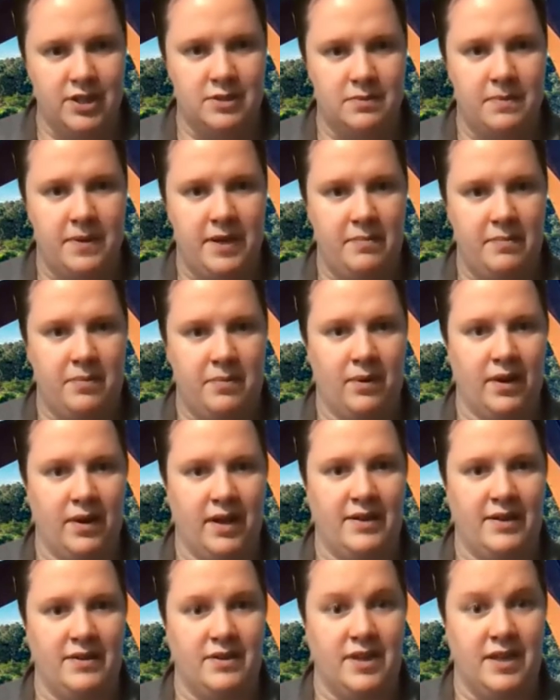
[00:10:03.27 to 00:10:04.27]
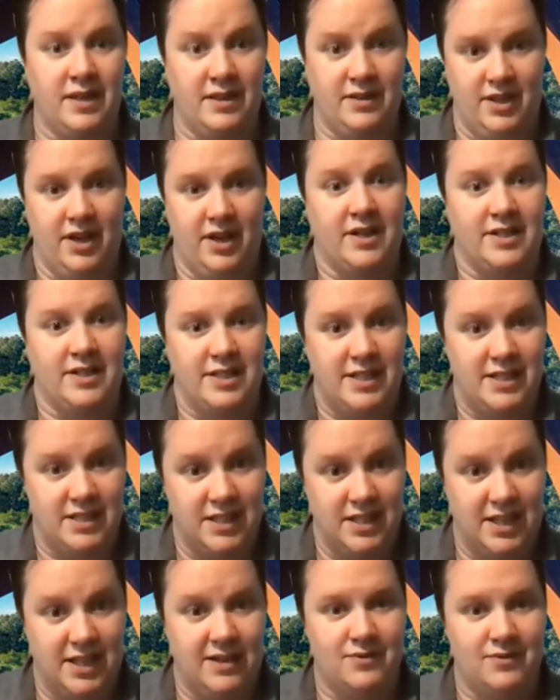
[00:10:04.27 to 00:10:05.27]
to people and the ideas
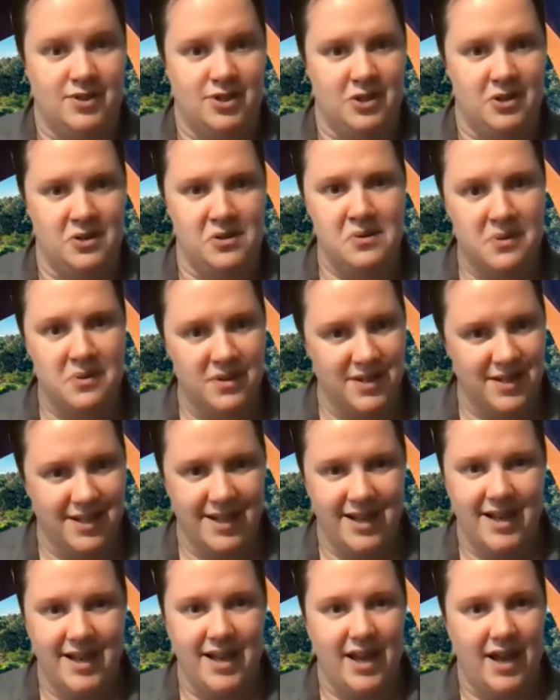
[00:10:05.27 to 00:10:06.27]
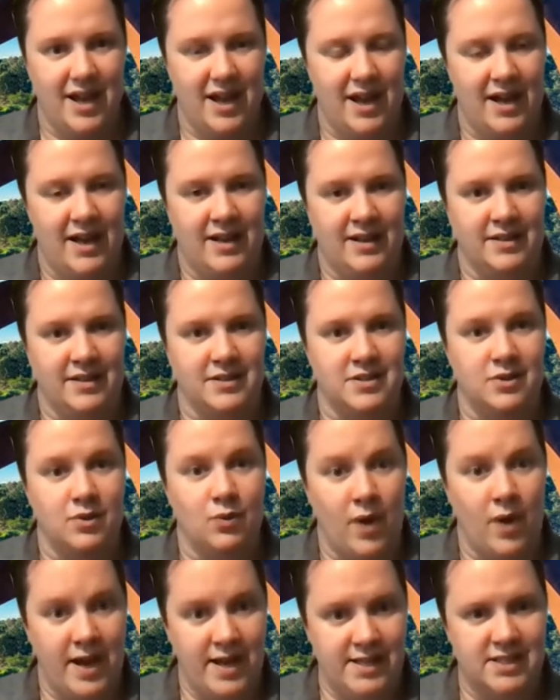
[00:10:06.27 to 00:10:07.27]
it gives you and the
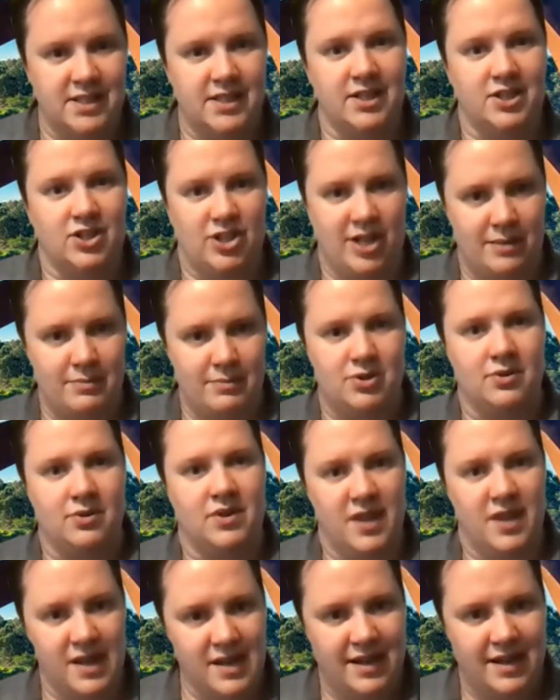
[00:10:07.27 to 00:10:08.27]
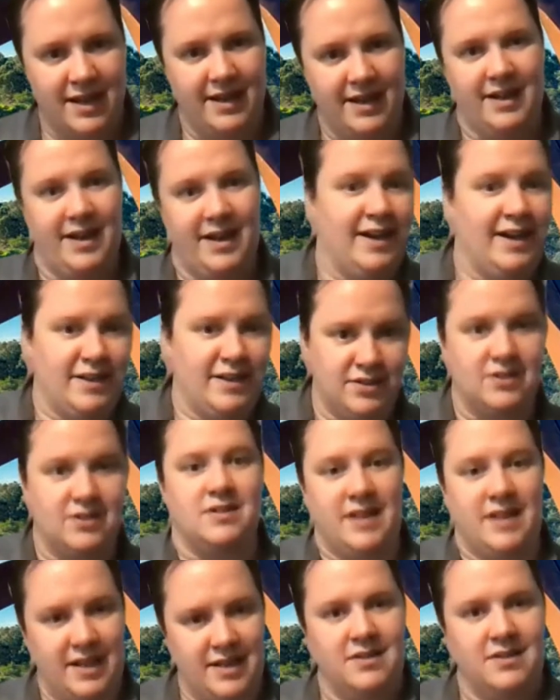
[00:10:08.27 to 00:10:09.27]
ways that it shapes your thinking, and
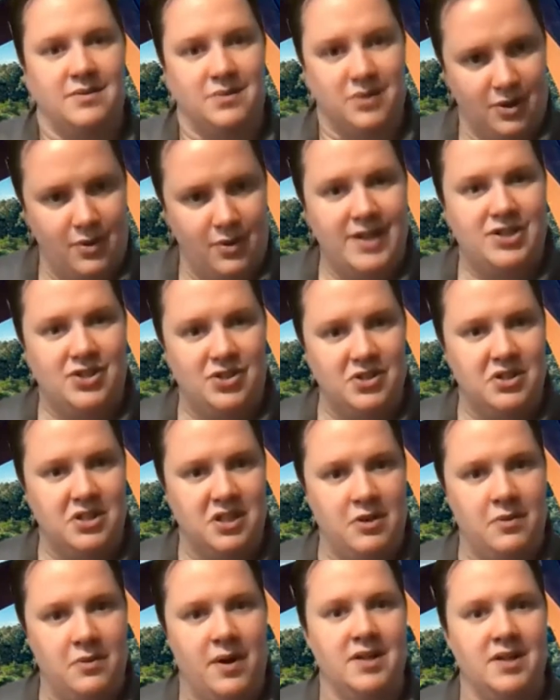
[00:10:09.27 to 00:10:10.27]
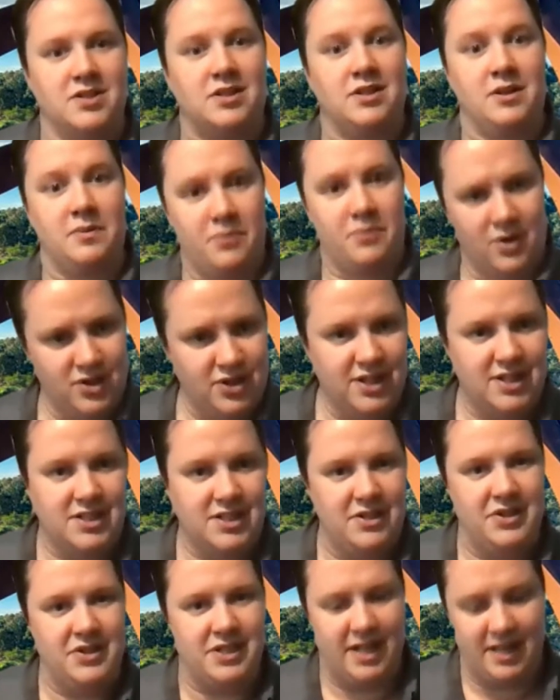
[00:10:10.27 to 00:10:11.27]
then the questions that you ask and the project that
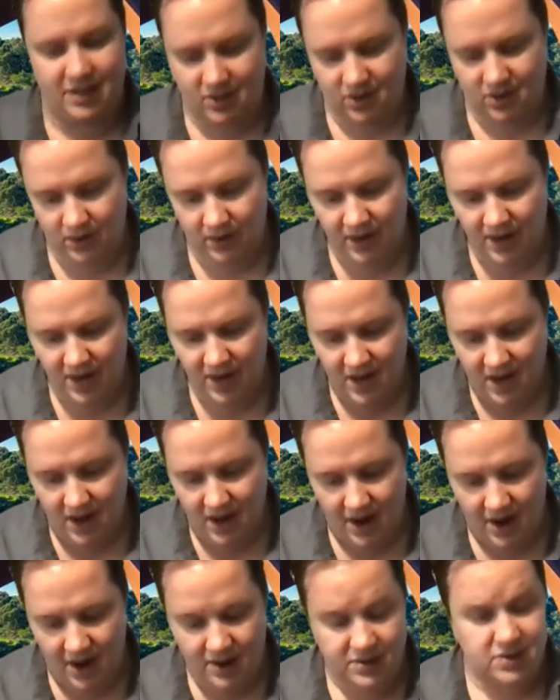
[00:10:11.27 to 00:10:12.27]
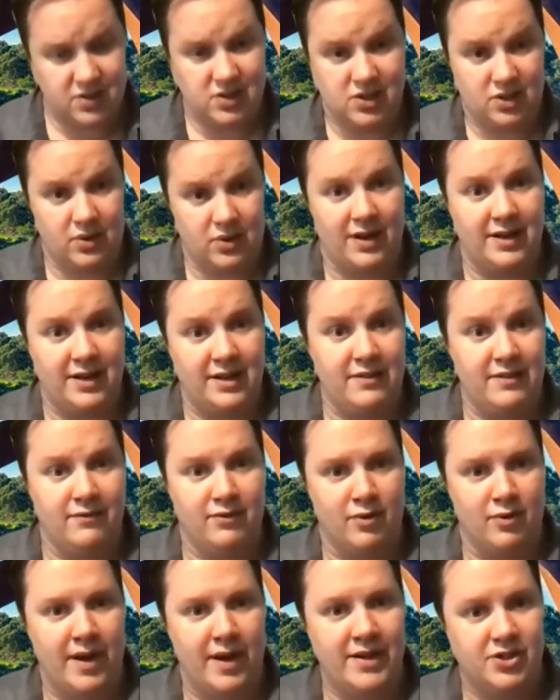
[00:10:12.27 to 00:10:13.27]
you take on are so clearly
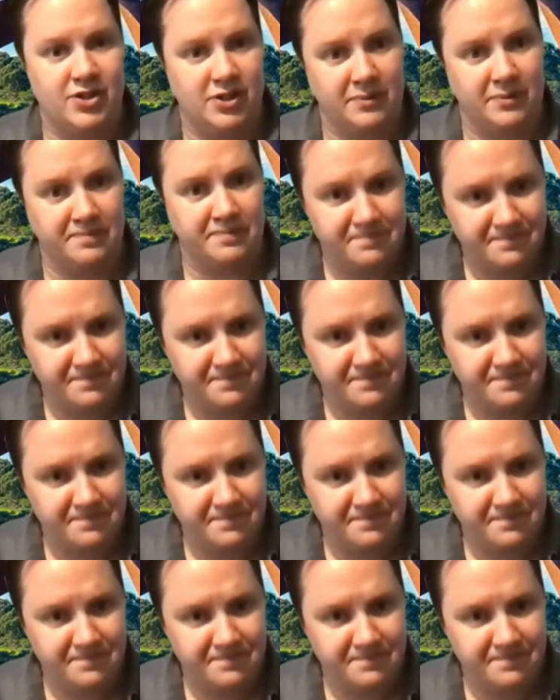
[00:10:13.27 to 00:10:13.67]
influential.